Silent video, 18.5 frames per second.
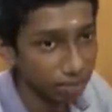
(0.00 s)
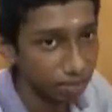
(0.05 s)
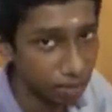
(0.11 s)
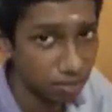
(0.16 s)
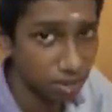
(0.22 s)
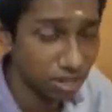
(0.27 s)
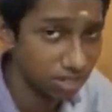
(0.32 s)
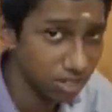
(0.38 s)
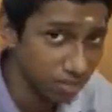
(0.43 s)
I'm
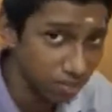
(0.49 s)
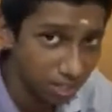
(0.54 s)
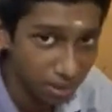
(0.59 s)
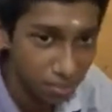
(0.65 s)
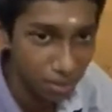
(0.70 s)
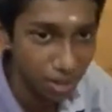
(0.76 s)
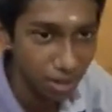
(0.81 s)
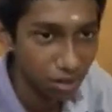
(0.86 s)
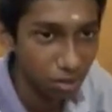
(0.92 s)
from
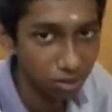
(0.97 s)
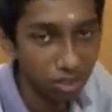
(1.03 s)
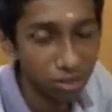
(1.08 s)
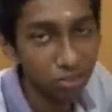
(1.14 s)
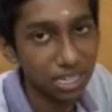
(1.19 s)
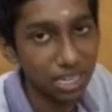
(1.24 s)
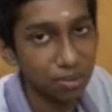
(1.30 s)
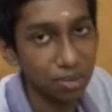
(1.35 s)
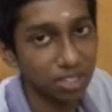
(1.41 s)
SMK Banda
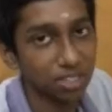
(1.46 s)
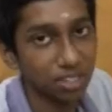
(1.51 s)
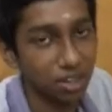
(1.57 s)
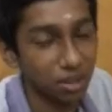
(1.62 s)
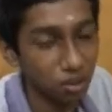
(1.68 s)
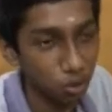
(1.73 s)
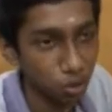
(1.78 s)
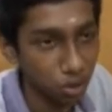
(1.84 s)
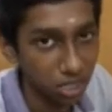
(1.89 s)
Uttama
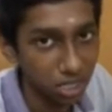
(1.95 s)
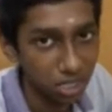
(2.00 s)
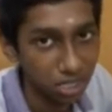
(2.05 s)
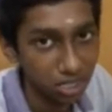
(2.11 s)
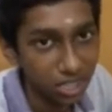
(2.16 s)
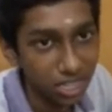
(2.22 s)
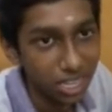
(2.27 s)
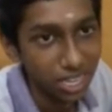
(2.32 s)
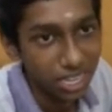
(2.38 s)
Damansara 2.
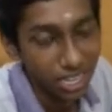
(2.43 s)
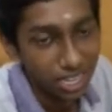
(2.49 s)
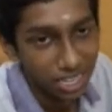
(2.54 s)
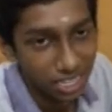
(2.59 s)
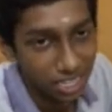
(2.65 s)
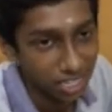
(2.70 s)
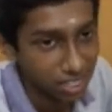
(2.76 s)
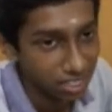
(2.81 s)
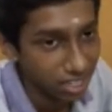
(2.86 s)

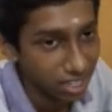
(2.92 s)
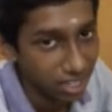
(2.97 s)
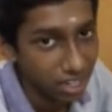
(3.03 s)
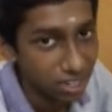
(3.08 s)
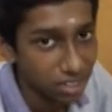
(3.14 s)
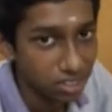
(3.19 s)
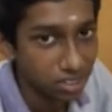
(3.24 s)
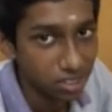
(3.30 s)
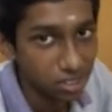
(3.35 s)

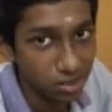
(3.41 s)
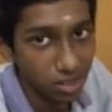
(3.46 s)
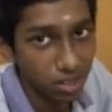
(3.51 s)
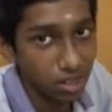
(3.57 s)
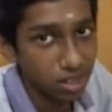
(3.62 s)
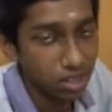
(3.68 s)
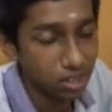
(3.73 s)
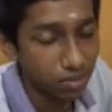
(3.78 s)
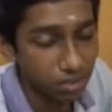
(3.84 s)
Yesterday,
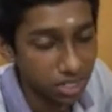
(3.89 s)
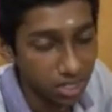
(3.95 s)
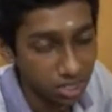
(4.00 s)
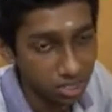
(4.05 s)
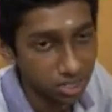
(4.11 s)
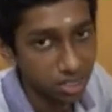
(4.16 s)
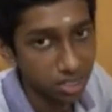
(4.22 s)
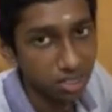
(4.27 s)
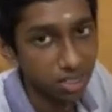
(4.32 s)

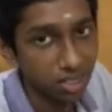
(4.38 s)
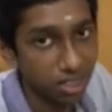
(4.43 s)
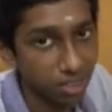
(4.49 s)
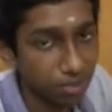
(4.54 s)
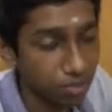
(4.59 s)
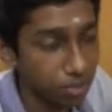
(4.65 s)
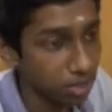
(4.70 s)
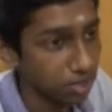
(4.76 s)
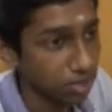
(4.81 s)
Vijay sir
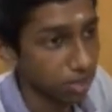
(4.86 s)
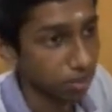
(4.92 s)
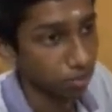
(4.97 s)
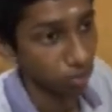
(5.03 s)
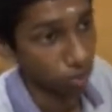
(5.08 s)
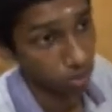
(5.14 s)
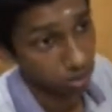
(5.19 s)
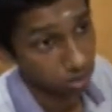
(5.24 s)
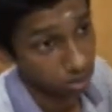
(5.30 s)
gave me
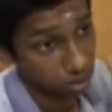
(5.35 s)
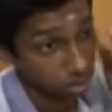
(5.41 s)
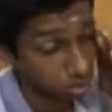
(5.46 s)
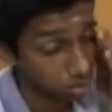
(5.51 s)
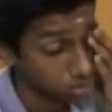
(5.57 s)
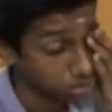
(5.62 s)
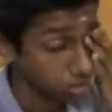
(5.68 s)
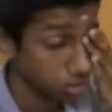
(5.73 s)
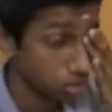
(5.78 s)
some
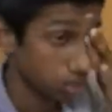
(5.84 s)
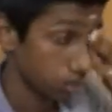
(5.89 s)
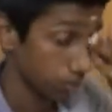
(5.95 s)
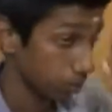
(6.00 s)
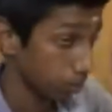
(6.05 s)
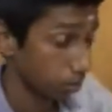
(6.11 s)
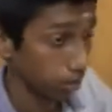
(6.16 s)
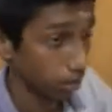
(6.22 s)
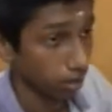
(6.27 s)
questions
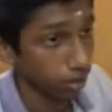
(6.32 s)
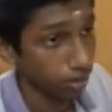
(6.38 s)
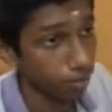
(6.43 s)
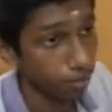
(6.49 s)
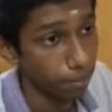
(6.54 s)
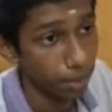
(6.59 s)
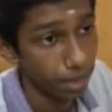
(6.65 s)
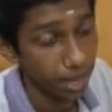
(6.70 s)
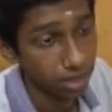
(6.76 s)
about
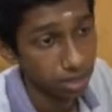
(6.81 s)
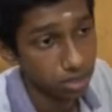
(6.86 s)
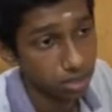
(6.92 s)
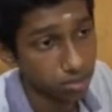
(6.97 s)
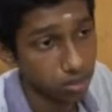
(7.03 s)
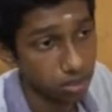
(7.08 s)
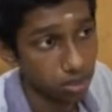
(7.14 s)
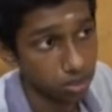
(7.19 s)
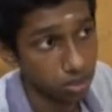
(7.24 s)

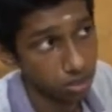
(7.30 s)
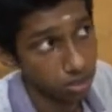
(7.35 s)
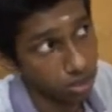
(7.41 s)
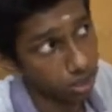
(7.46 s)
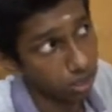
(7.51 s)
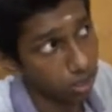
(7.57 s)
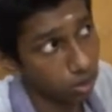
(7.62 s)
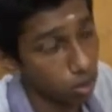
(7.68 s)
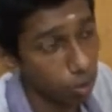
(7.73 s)
maths, which
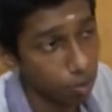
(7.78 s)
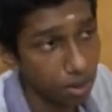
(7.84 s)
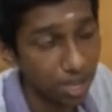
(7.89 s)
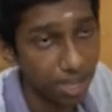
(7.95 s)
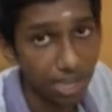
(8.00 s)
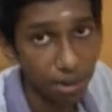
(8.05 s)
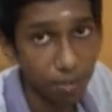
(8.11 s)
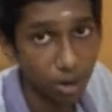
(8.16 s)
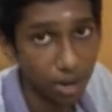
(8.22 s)
the
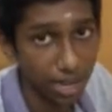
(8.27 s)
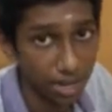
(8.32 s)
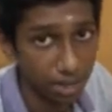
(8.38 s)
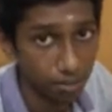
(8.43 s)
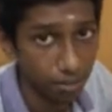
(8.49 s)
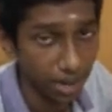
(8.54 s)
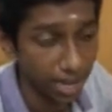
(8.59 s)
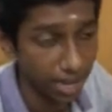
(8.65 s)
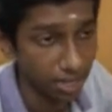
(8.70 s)
topic came on
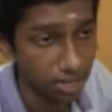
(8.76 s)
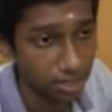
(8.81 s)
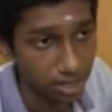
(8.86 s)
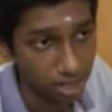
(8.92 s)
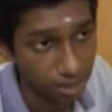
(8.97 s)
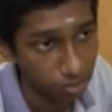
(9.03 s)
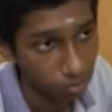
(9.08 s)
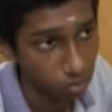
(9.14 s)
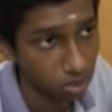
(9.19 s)
at my
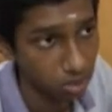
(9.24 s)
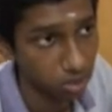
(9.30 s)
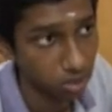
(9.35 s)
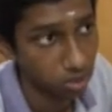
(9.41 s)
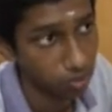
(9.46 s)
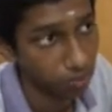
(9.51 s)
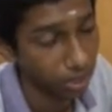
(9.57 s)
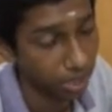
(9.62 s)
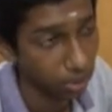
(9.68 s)
exam, which
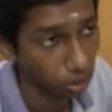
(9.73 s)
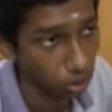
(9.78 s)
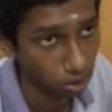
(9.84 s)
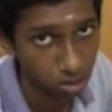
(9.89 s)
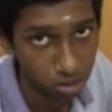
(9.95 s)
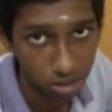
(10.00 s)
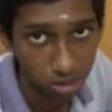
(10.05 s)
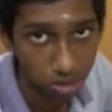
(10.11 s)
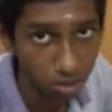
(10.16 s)
is
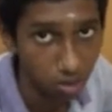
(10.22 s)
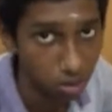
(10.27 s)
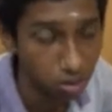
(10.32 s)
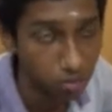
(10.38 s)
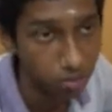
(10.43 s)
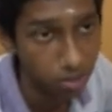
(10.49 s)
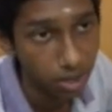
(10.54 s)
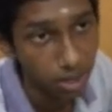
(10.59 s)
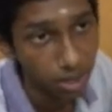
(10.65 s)
Pythagoras
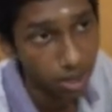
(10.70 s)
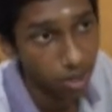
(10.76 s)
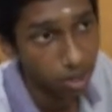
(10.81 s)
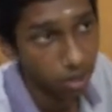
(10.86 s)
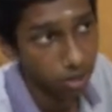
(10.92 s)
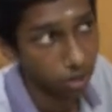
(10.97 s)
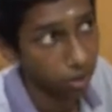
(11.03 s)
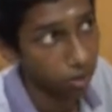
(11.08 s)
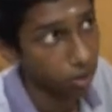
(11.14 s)
theorem,
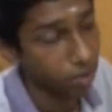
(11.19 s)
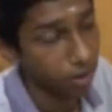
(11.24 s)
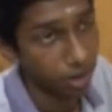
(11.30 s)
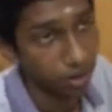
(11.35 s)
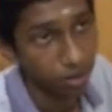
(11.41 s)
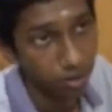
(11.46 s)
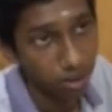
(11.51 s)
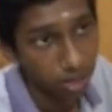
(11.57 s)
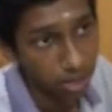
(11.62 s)

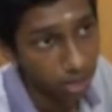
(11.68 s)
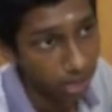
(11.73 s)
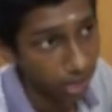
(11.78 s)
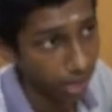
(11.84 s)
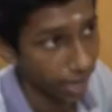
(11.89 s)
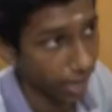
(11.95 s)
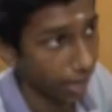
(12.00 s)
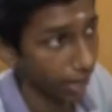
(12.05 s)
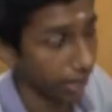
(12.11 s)
trigonometry,
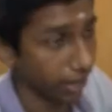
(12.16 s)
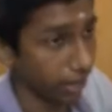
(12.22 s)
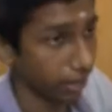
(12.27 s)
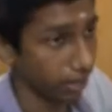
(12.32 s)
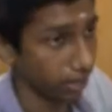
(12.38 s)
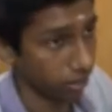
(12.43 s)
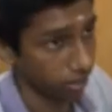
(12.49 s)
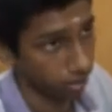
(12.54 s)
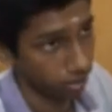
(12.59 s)
and